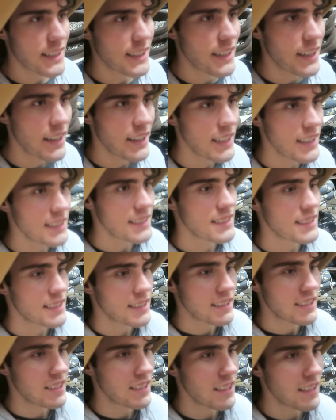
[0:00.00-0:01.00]
guys.
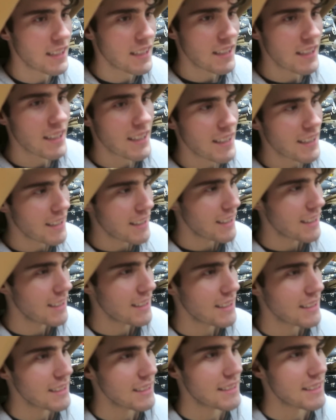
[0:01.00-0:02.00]

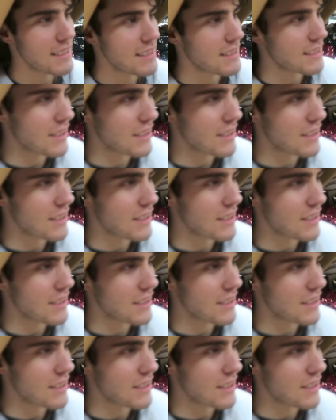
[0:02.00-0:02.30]
This is